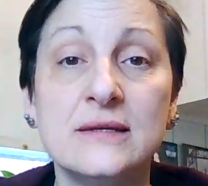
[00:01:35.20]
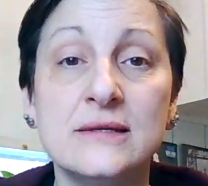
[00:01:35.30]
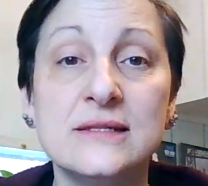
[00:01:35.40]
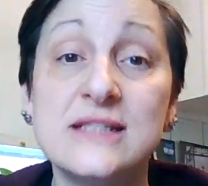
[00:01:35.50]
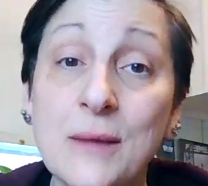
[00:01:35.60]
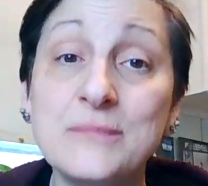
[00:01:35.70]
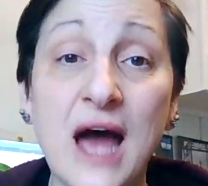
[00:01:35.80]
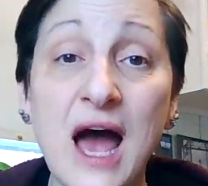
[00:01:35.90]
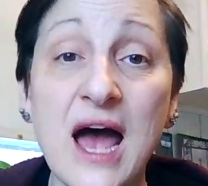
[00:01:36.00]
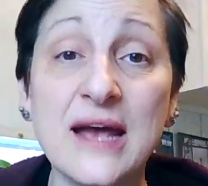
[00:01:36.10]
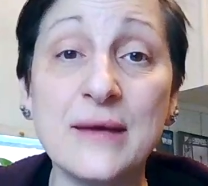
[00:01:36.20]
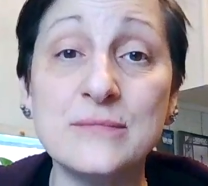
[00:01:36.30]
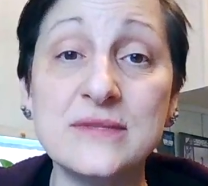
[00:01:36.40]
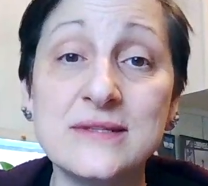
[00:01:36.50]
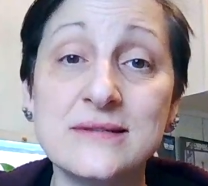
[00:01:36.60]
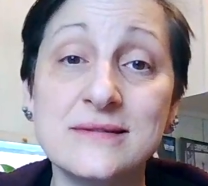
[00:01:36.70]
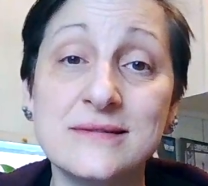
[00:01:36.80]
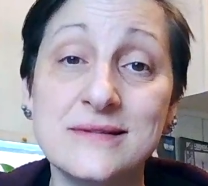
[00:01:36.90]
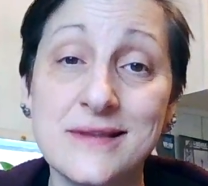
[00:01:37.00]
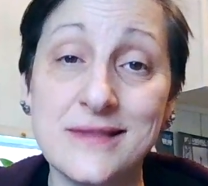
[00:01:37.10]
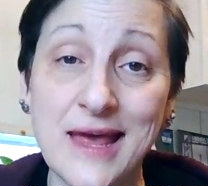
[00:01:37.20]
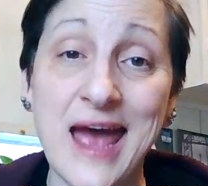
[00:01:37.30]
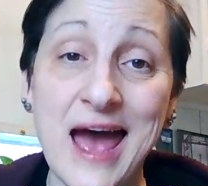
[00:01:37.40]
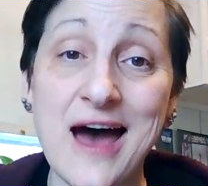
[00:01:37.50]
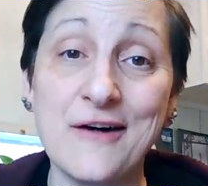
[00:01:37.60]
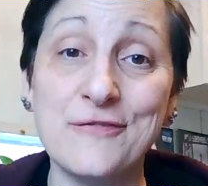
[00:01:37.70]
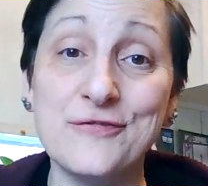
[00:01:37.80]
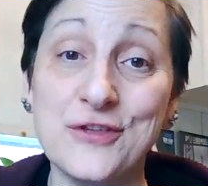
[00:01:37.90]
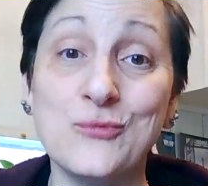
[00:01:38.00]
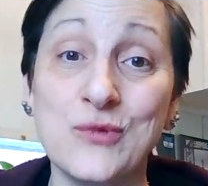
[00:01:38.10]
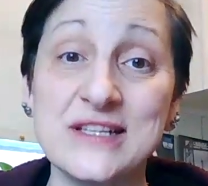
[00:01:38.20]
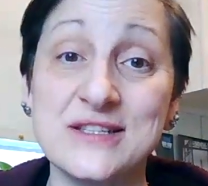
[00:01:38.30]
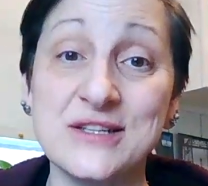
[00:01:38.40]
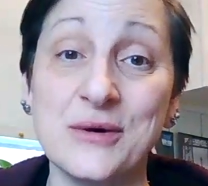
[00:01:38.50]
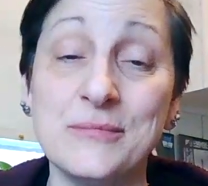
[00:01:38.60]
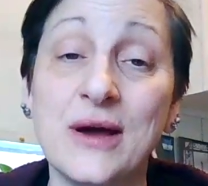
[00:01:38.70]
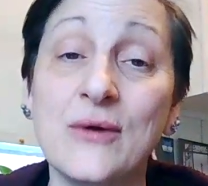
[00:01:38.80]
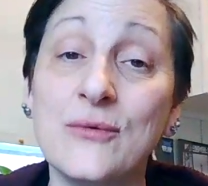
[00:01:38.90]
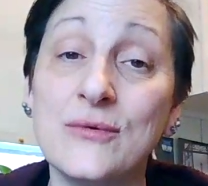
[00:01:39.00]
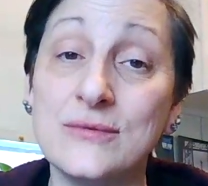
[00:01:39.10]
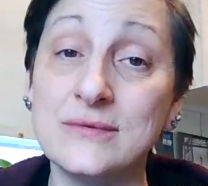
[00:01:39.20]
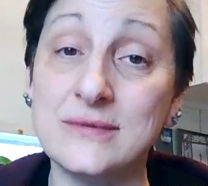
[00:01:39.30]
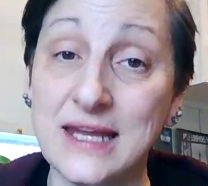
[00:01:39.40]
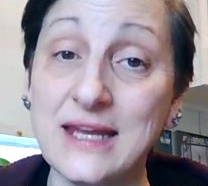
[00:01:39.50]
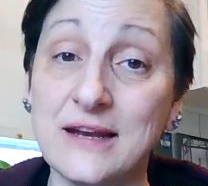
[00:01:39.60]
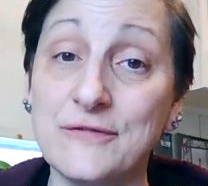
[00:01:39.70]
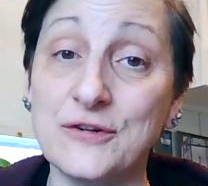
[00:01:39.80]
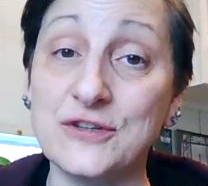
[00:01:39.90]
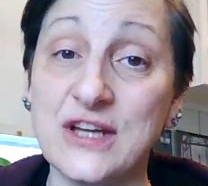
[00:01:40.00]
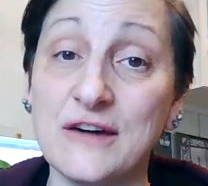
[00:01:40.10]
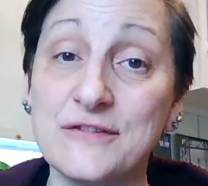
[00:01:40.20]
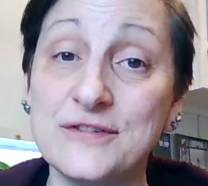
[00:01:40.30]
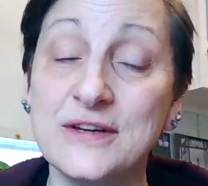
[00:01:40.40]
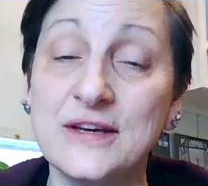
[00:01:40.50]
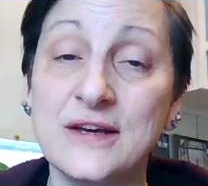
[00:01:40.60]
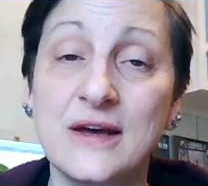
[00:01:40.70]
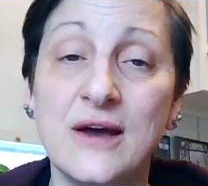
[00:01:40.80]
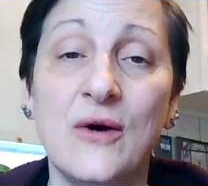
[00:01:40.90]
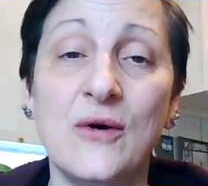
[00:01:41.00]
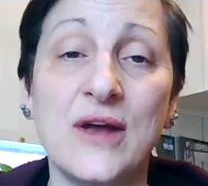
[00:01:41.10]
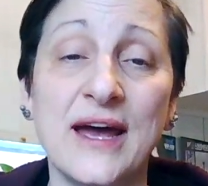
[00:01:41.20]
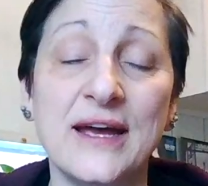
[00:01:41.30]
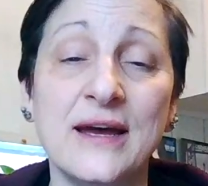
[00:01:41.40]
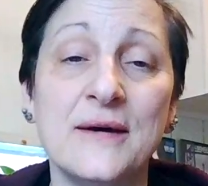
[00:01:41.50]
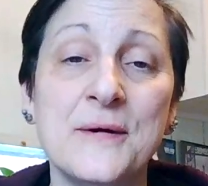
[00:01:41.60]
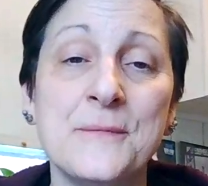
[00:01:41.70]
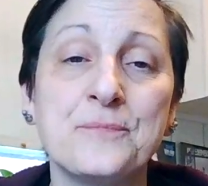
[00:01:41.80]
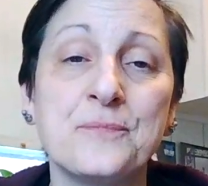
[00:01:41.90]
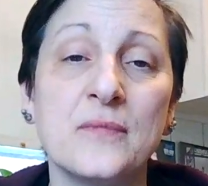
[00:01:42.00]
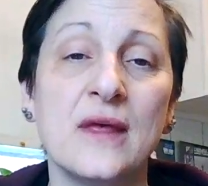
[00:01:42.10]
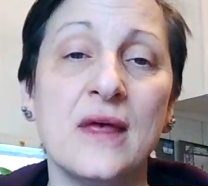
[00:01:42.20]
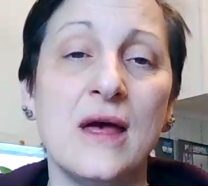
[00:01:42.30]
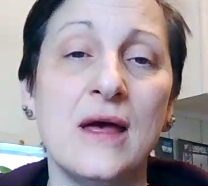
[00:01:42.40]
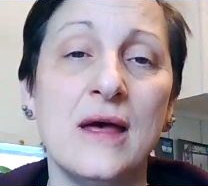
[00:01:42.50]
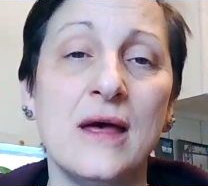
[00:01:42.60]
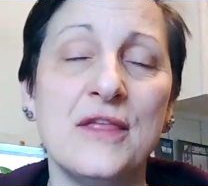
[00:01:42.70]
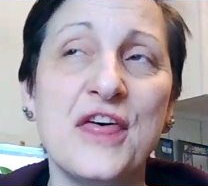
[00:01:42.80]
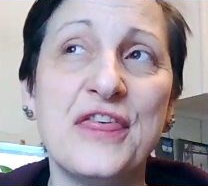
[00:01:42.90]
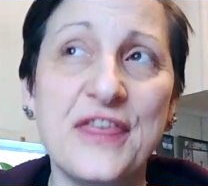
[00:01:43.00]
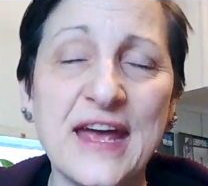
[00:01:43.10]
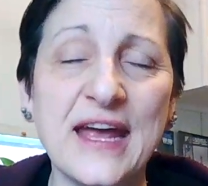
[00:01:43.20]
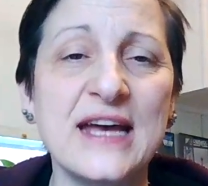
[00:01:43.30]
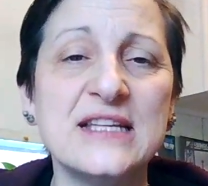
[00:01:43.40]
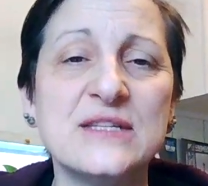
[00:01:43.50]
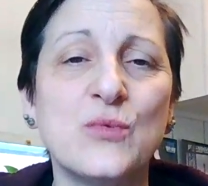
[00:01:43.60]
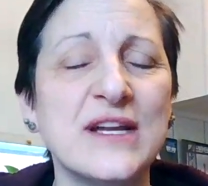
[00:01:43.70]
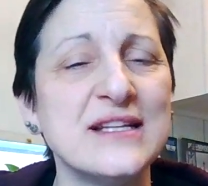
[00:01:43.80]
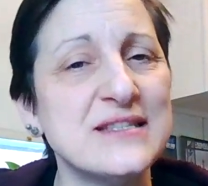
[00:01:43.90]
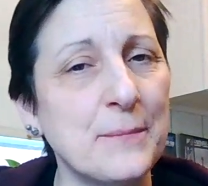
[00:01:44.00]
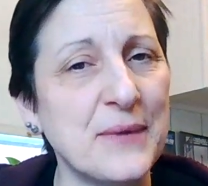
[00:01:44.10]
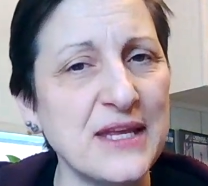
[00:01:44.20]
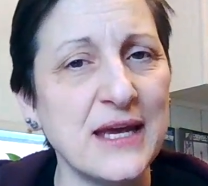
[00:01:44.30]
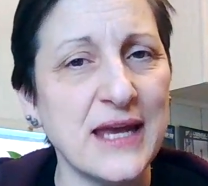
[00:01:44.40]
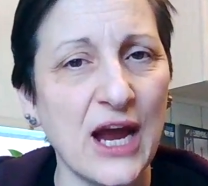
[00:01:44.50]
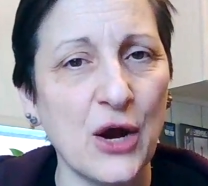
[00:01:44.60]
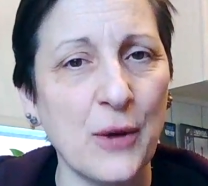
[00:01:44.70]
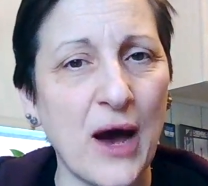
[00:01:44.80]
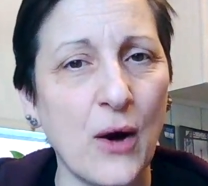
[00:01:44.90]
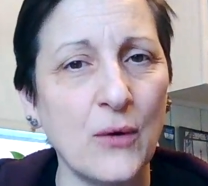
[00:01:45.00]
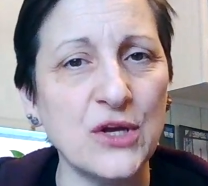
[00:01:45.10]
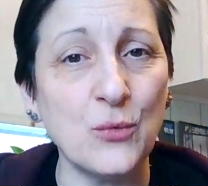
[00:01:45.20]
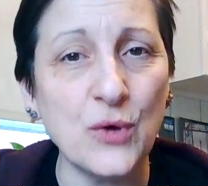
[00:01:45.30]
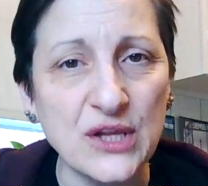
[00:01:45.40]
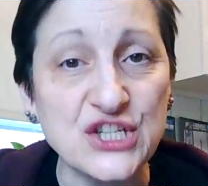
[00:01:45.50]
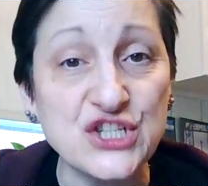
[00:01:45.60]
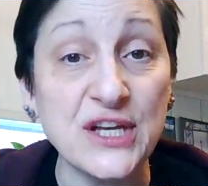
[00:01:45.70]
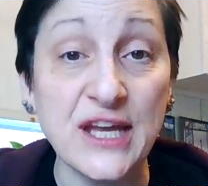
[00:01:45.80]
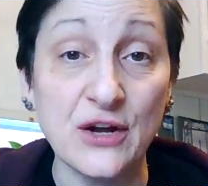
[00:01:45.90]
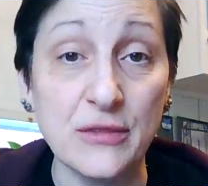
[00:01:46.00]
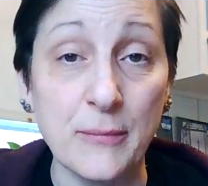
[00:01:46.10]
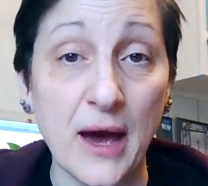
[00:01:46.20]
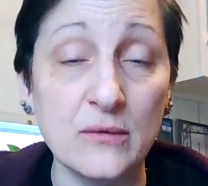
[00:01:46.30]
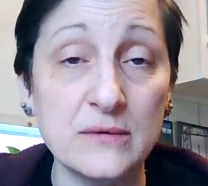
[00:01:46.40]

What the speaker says: sometimes they have the wisdom needed for stuff. Okay? The thing is, when it's somebody you care about, you really should hear them out.